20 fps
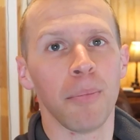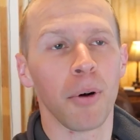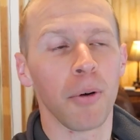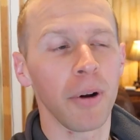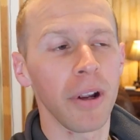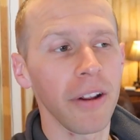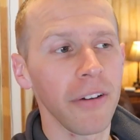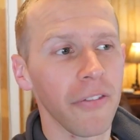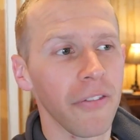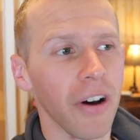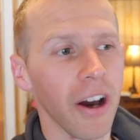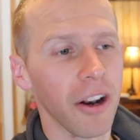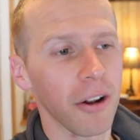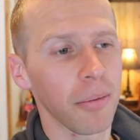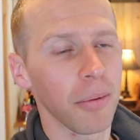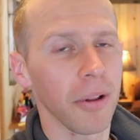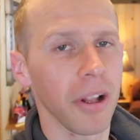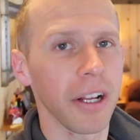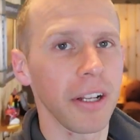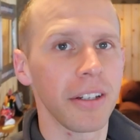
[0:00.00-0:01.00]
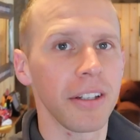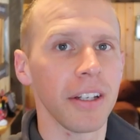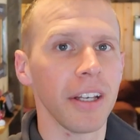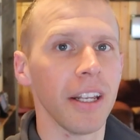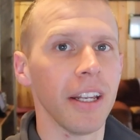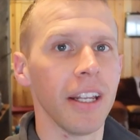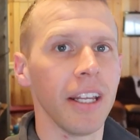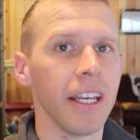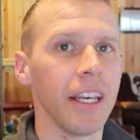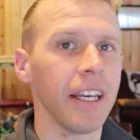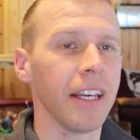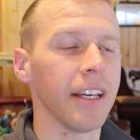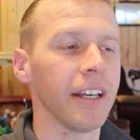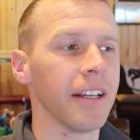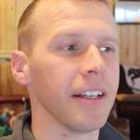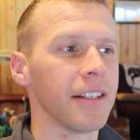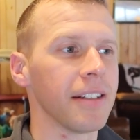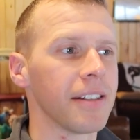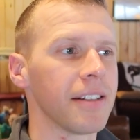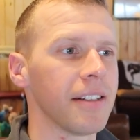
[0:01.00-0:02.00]
Marine phytoplankton
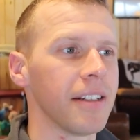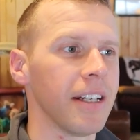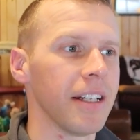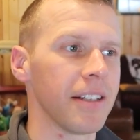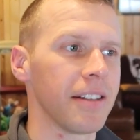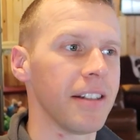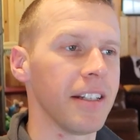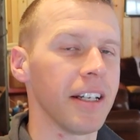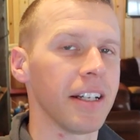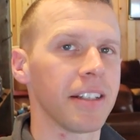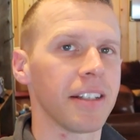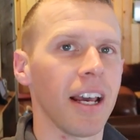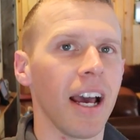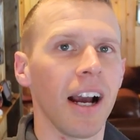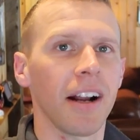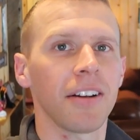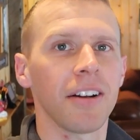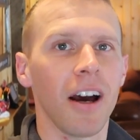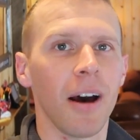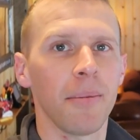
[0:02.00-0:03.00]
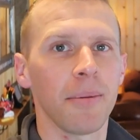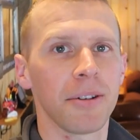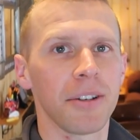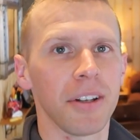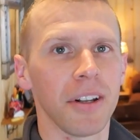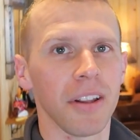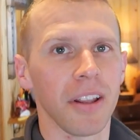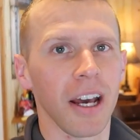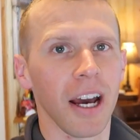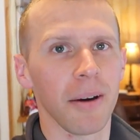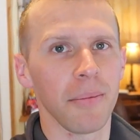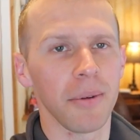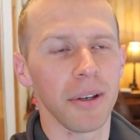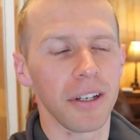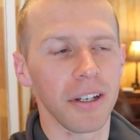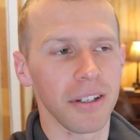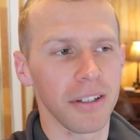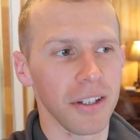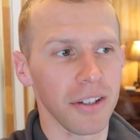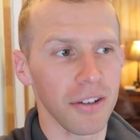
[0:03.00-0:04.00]
is, is the exact opposite of that
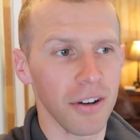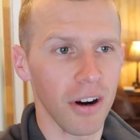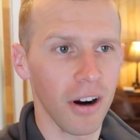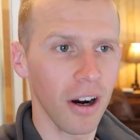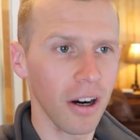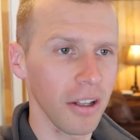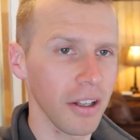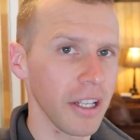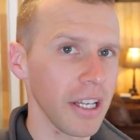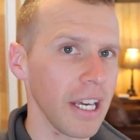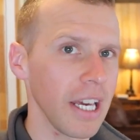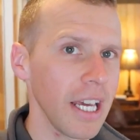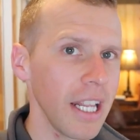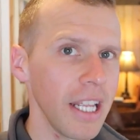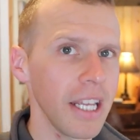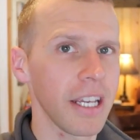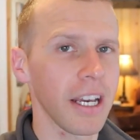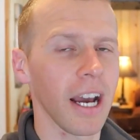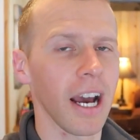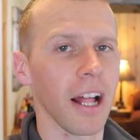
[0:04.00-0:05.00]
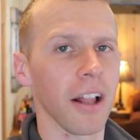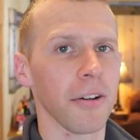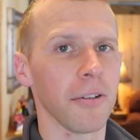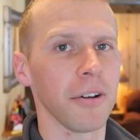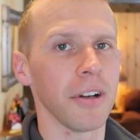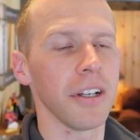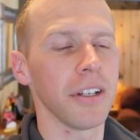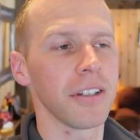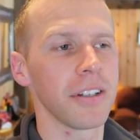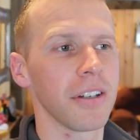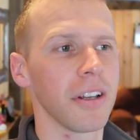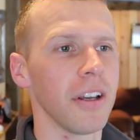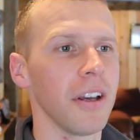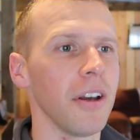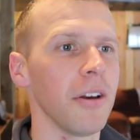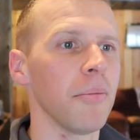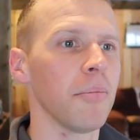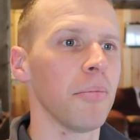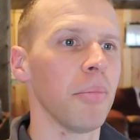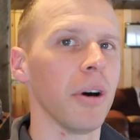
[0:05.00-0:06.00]
because it's hardly any calories,
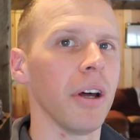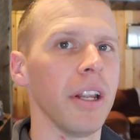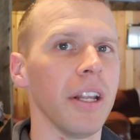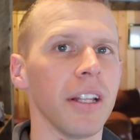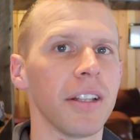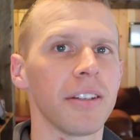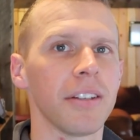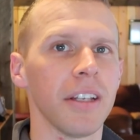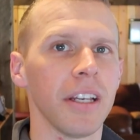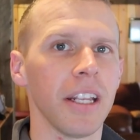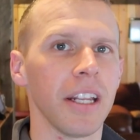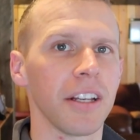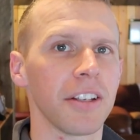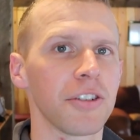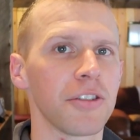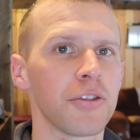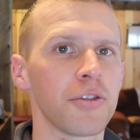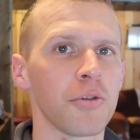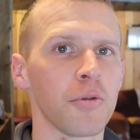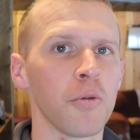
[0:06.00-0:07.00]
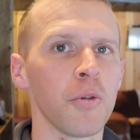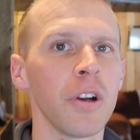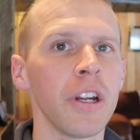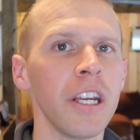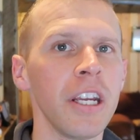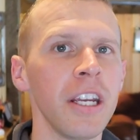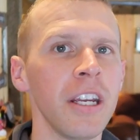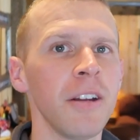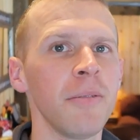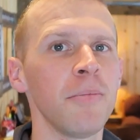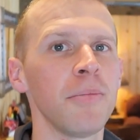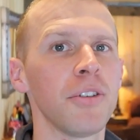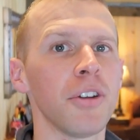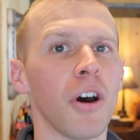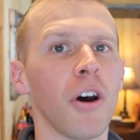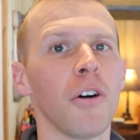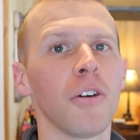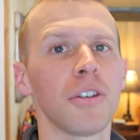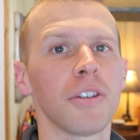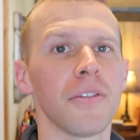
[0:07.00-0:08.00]
but it's an extreme
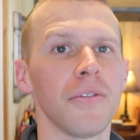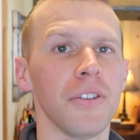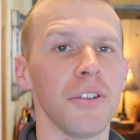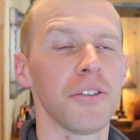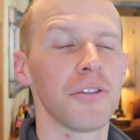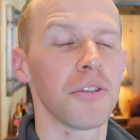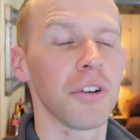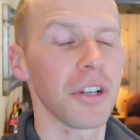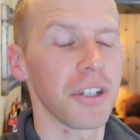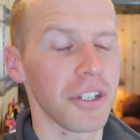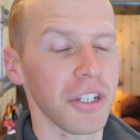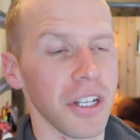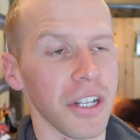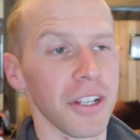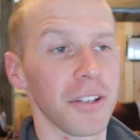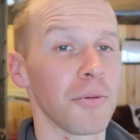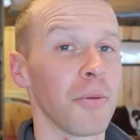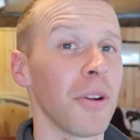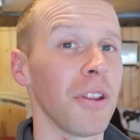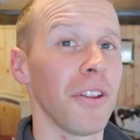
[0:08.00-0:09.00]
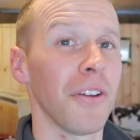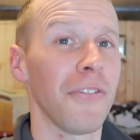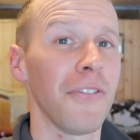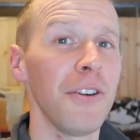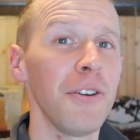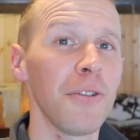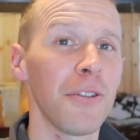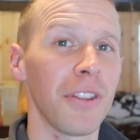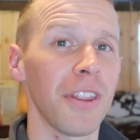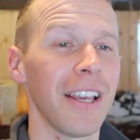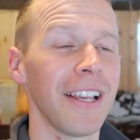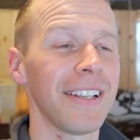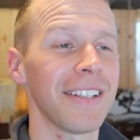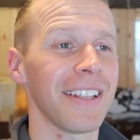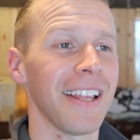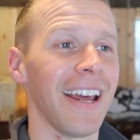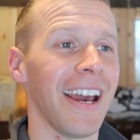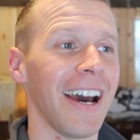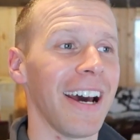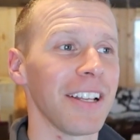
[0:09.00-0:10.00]
dose of nutrition. It's one of the few things
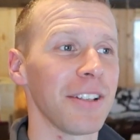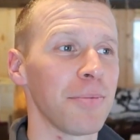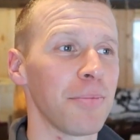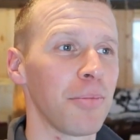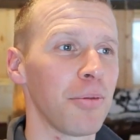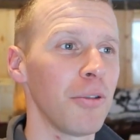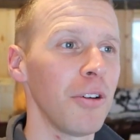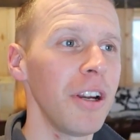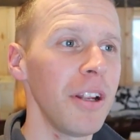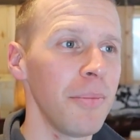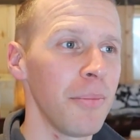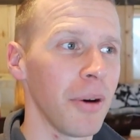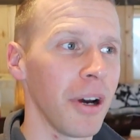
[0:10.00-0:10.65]
that has pretty